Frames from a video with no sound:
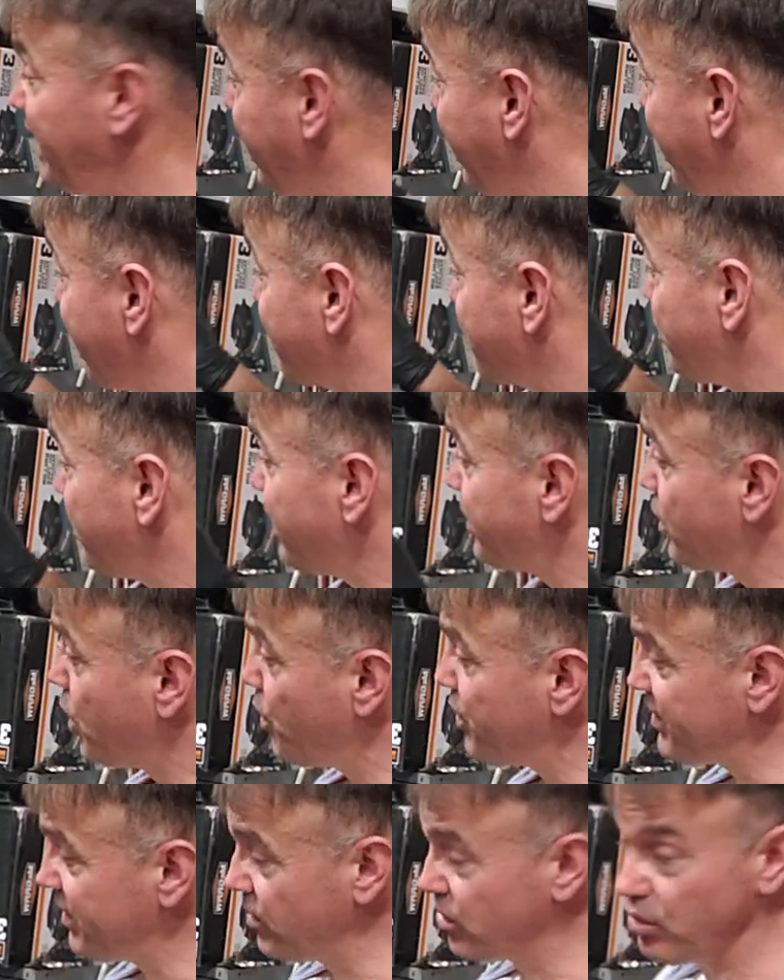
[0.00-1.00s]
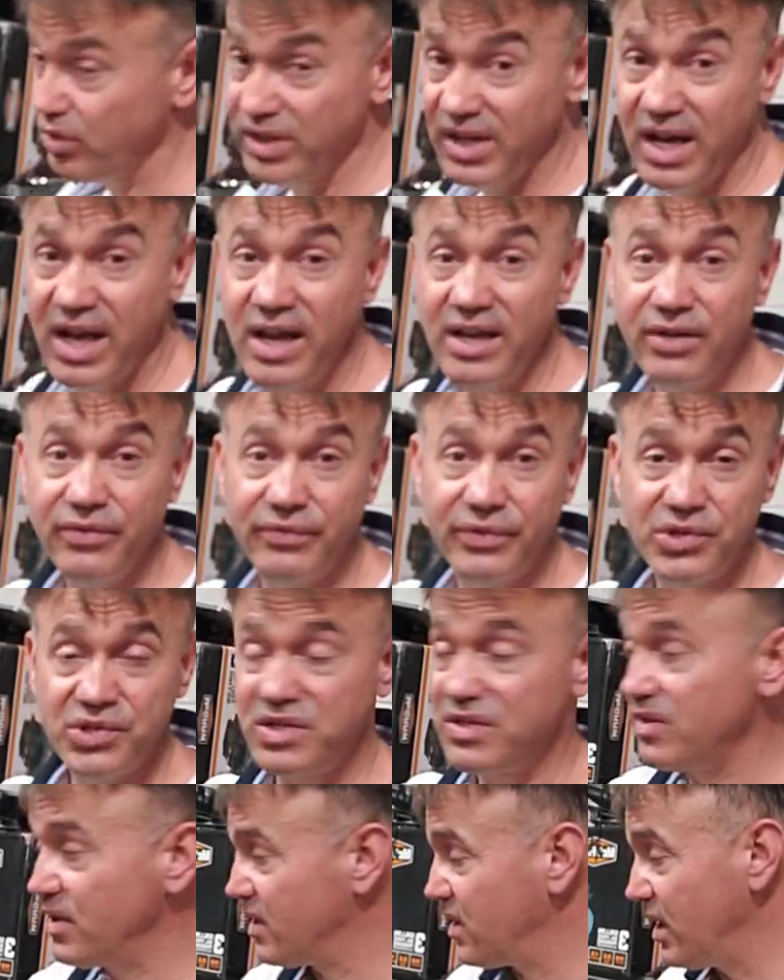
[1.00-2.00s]
As soon as it goes into the high
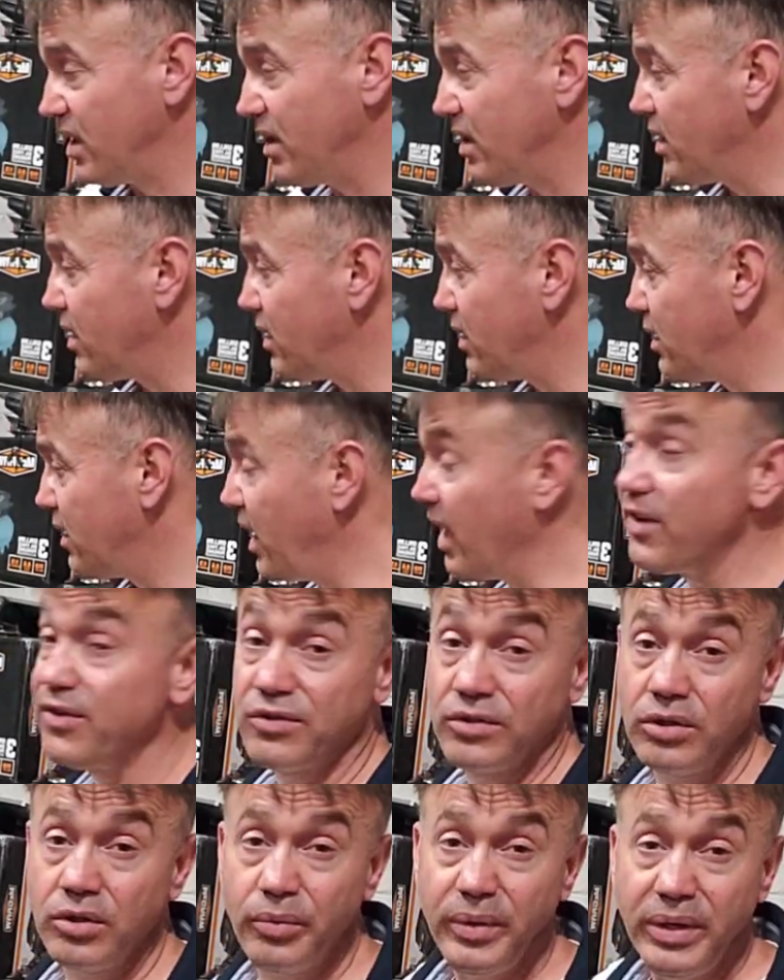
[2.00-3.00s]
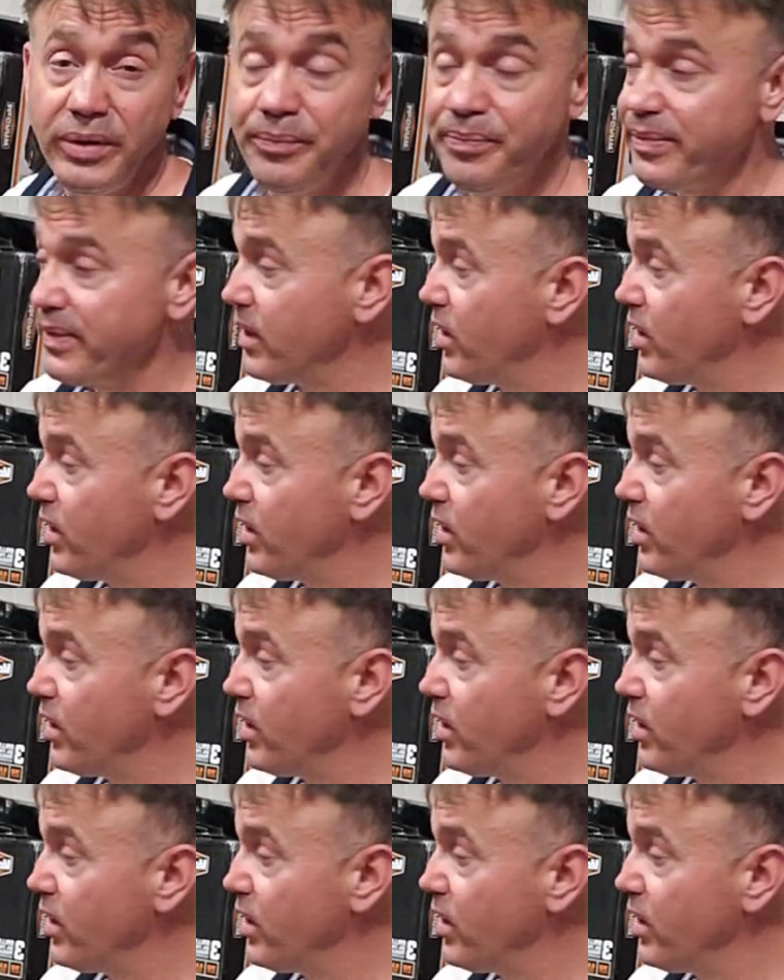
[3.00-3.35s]
efficiency, the auxiliary